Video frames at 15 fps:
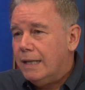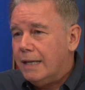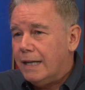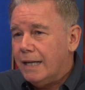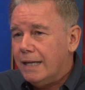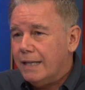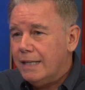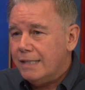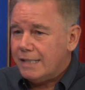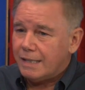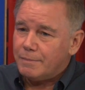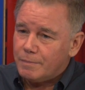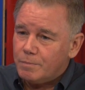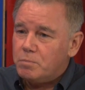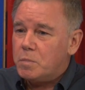uh, he's a
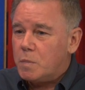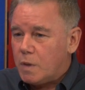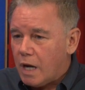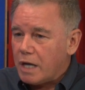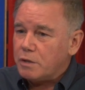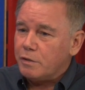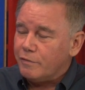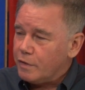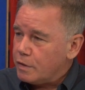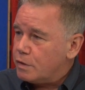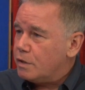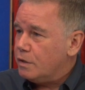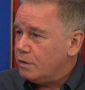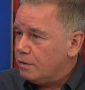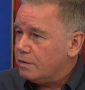
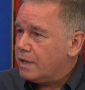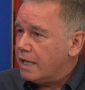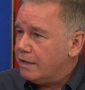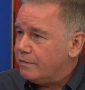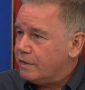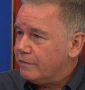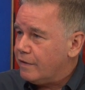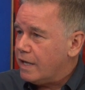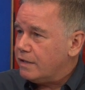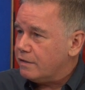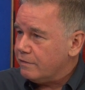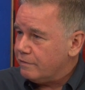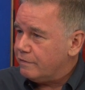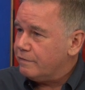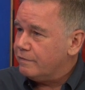controversial kind of
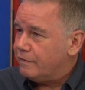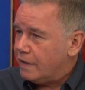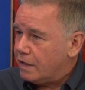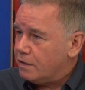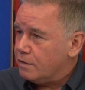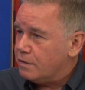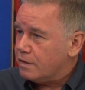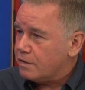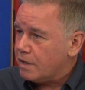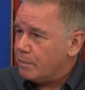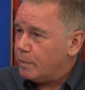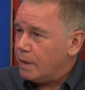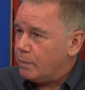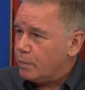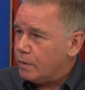divisive figure to some
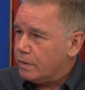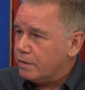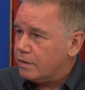people.